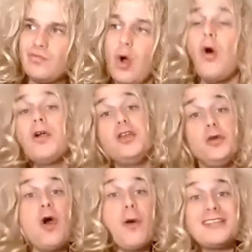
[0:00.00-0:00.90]
Or,
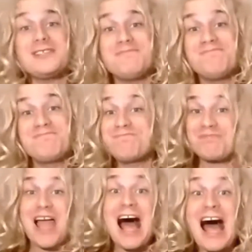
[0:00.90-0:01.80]
you know what?
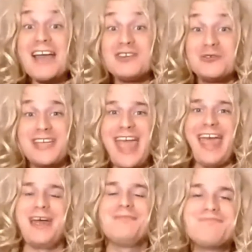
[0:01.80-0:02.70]
I don't
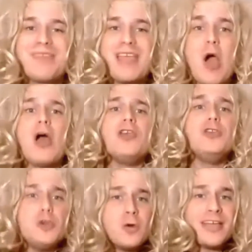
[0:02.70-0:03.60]
care.
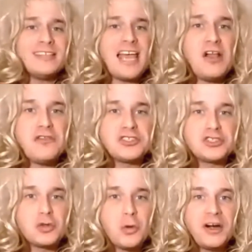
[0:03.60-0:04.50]
You can tell the
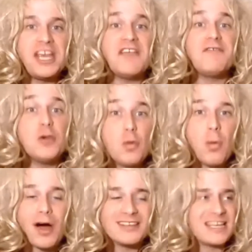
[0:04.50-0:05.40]
story if you
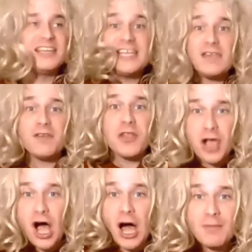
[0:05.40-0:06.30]
want. Leave in
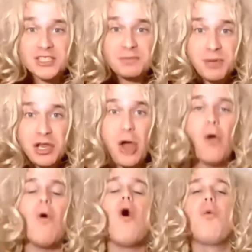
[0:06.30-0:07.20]
the comments
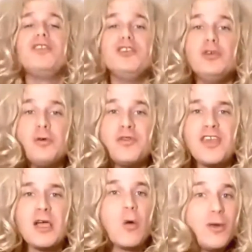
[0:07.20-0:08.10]
below what you
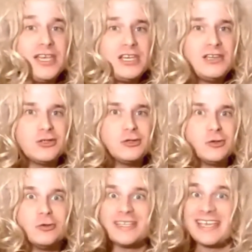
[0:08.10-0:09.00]
think we need to
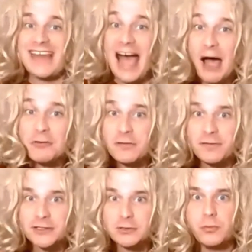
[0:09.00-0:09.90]
do to get out
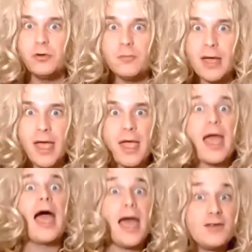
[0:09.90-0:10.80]
of this room
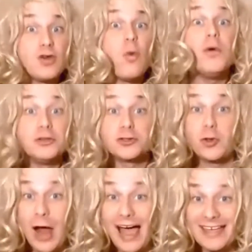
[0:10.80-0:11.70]
and we'll
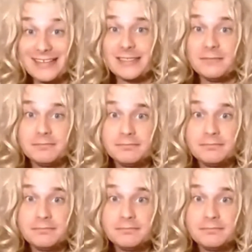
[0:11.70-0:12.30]
try it.